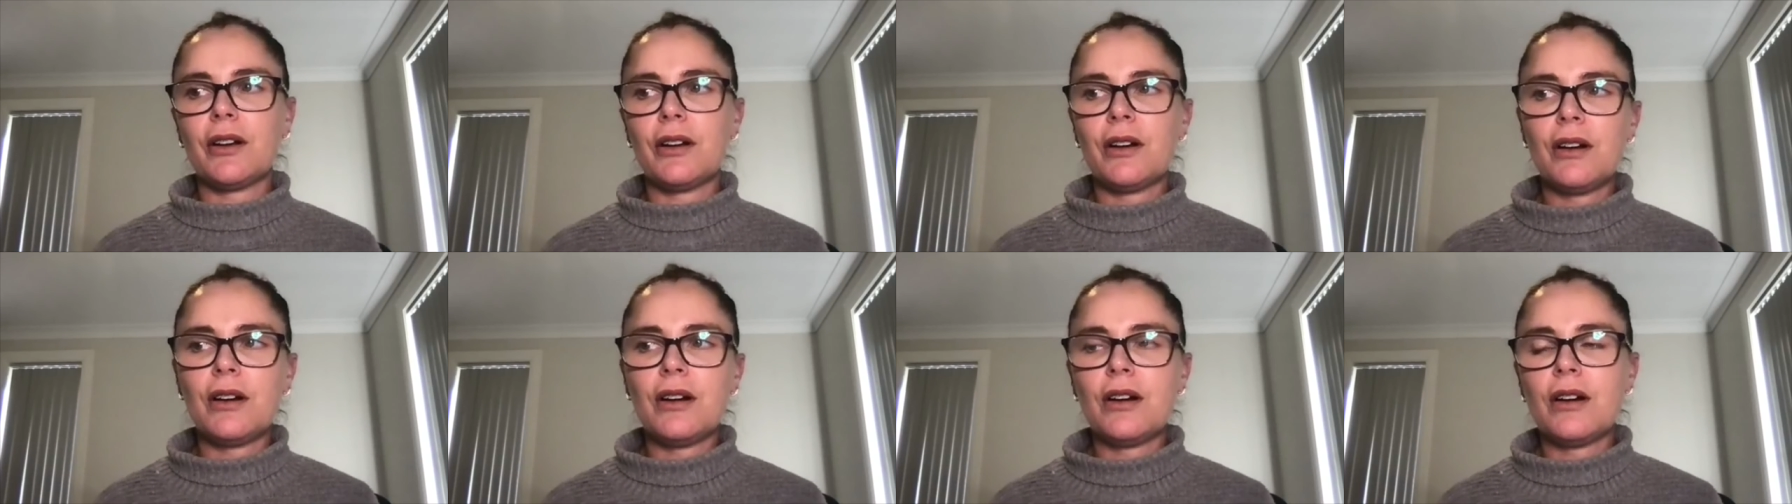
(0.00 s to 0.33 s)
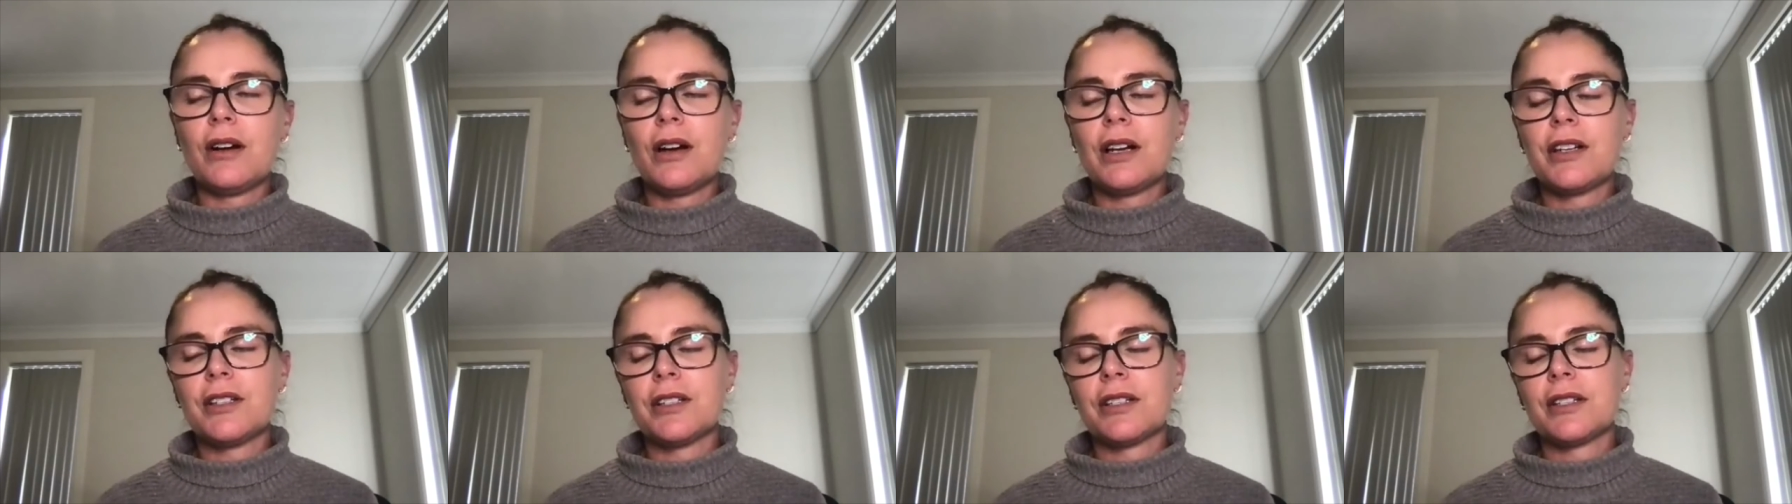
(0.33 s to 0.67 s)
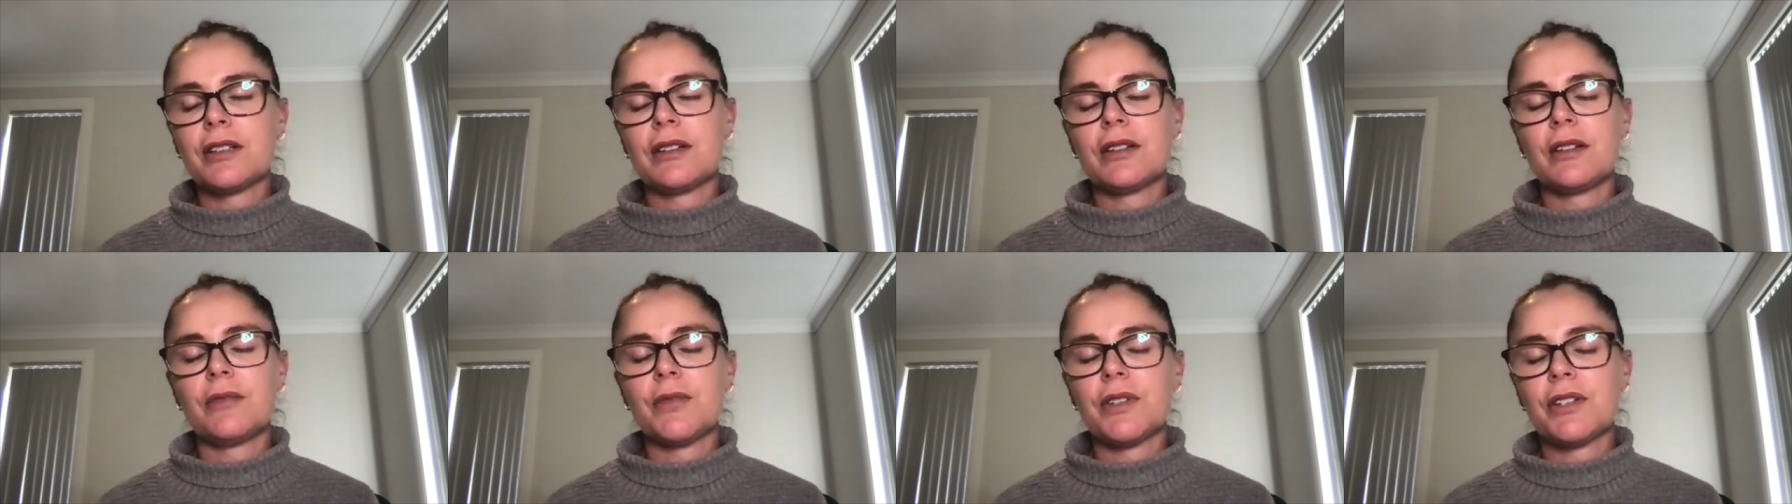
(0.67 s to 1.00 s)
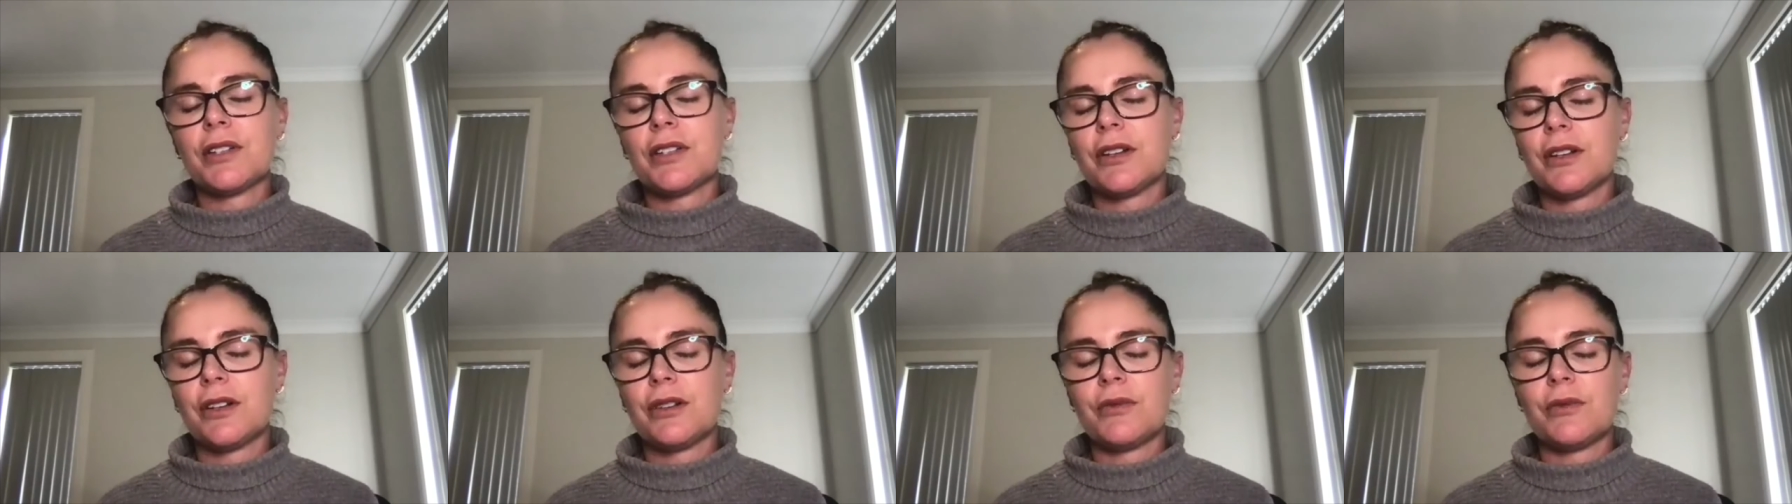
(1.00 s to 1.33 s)
oh, I'm
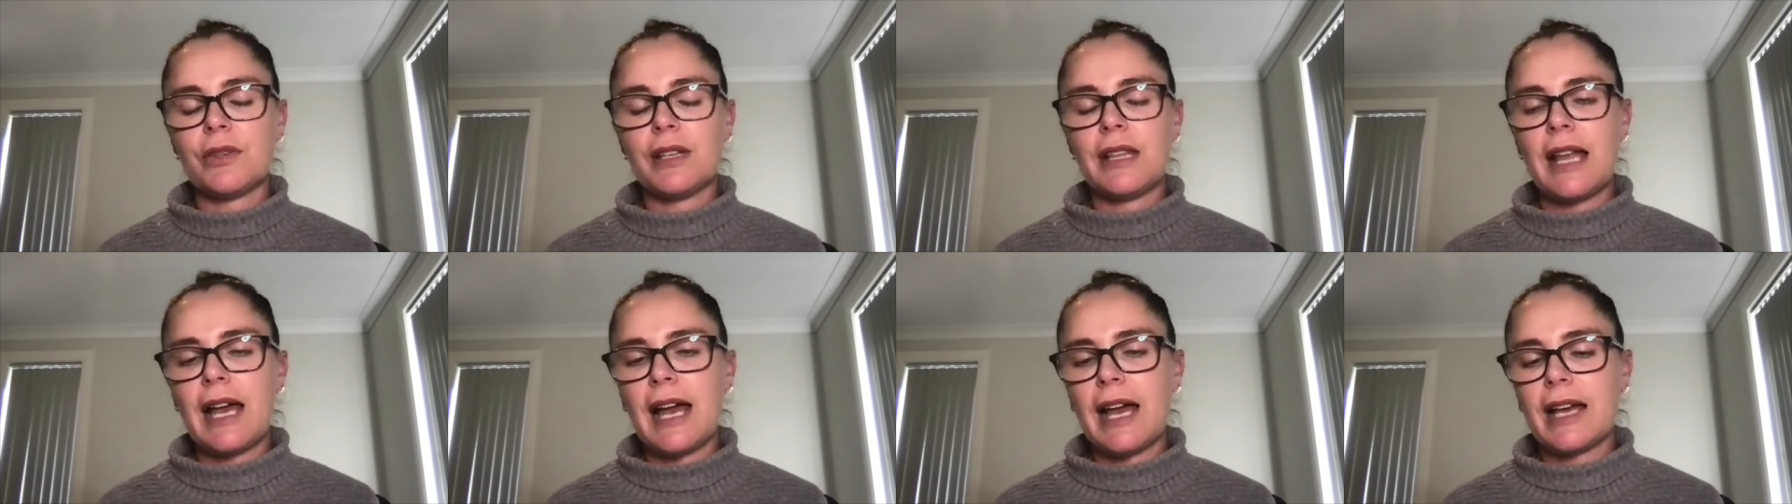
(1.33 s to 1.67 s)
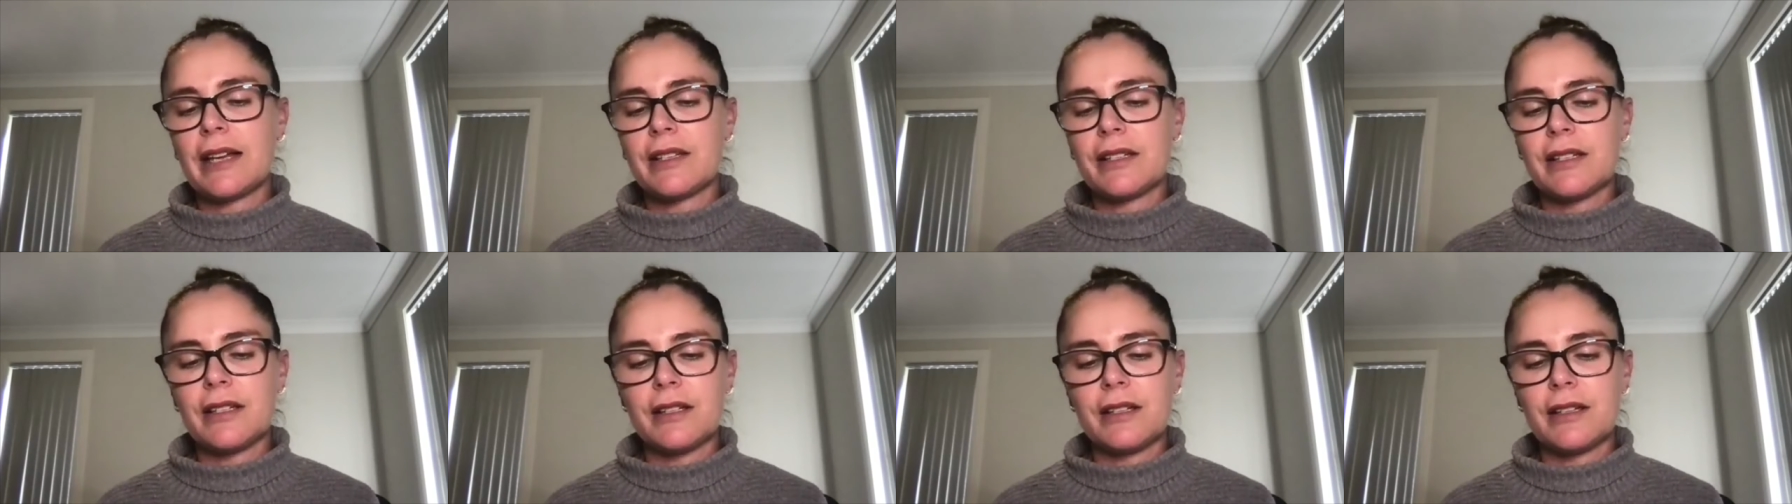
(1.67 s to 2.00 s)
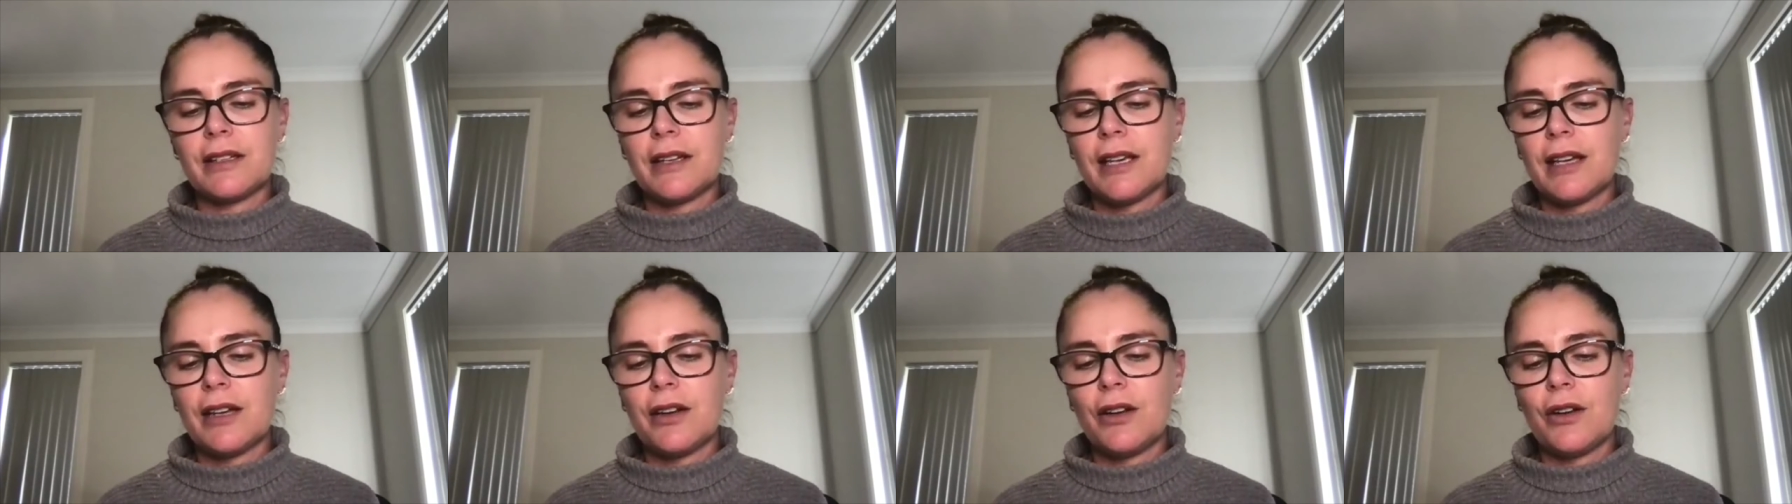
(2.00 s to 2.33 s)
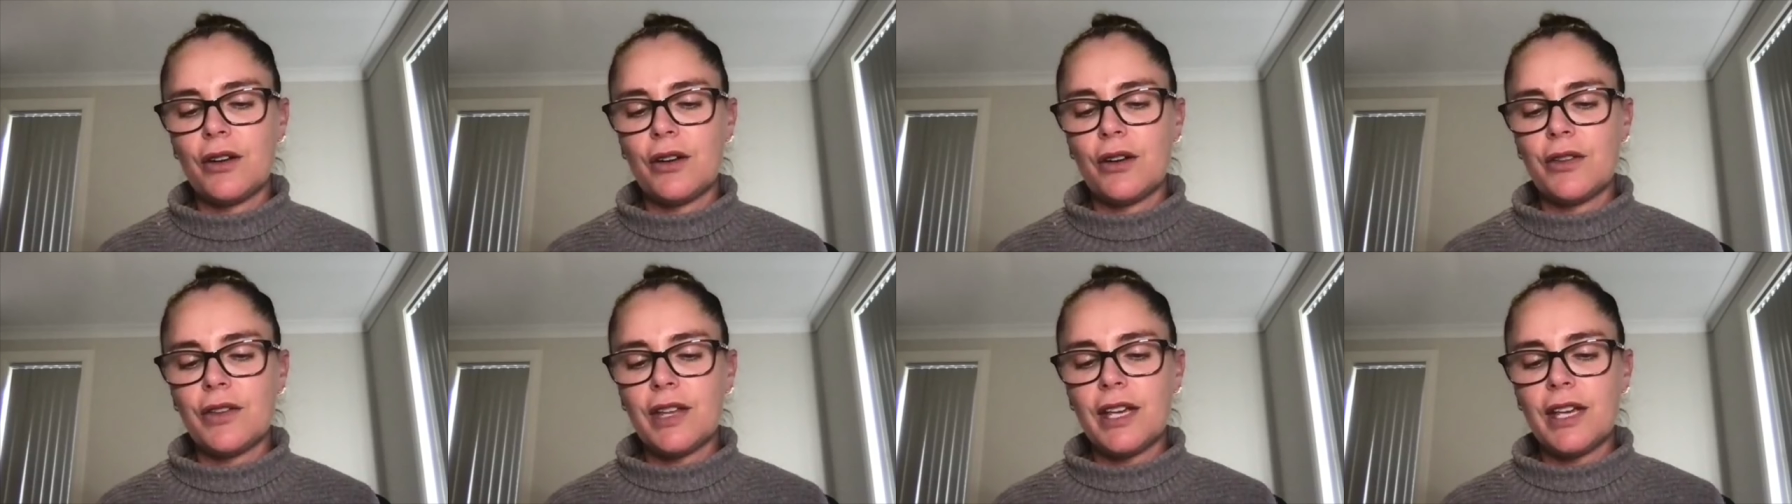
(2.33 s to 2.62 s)
just going to relax and not.